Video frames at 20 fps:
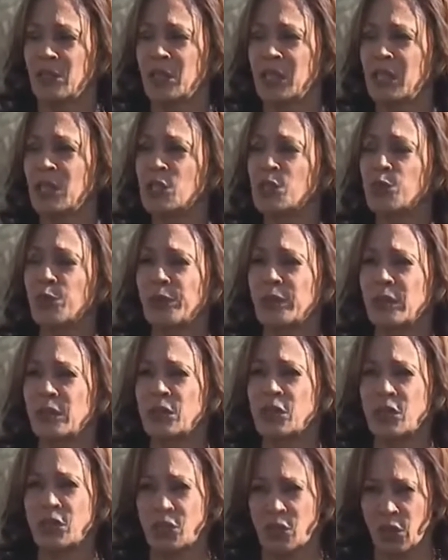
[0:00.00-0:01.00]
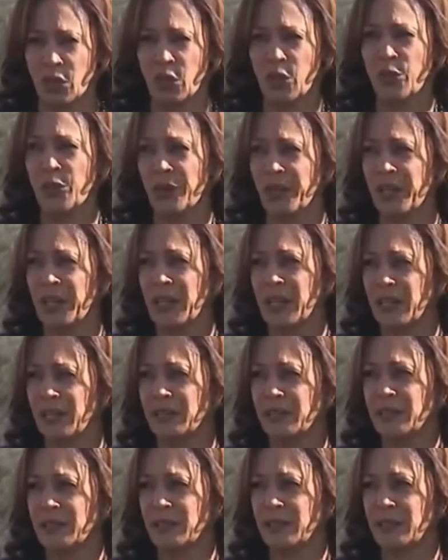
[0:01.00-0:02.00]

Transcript: to Israel's security.